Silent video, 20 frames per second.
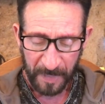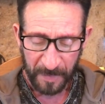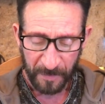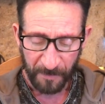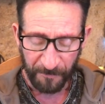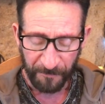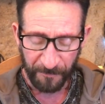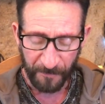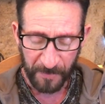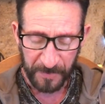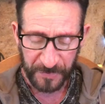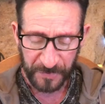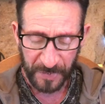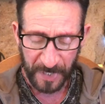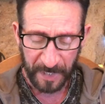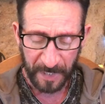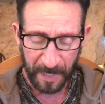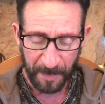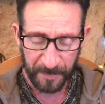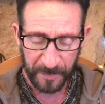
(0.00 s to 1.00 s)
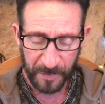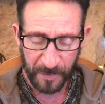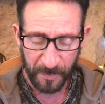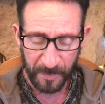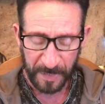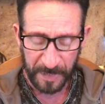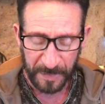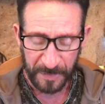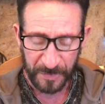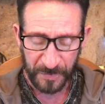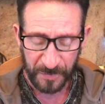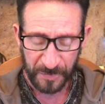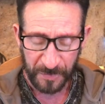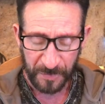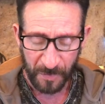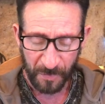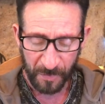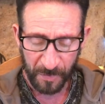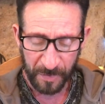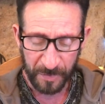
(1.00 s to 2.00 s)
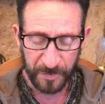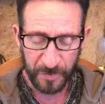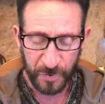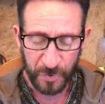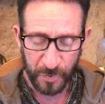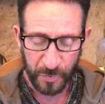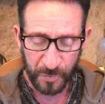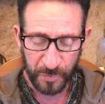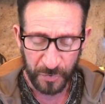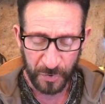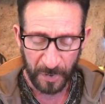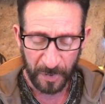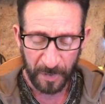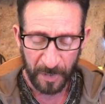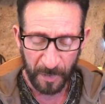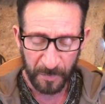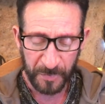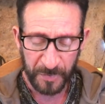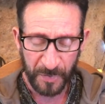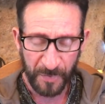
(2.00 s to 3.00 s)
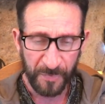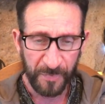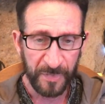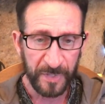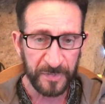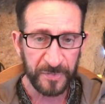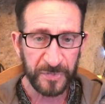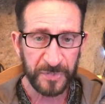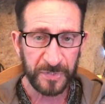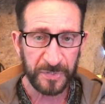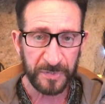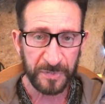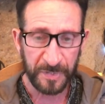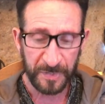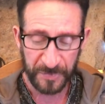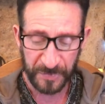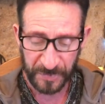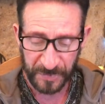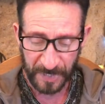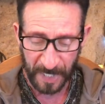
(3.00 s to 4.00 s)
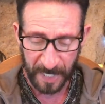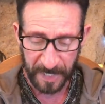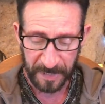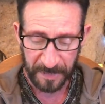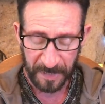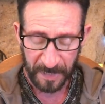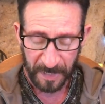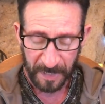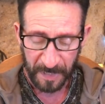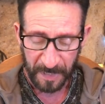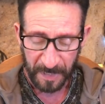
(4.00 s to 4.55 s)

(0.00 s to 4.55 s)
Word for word: the first thing I would do is urge you to go to this, this site.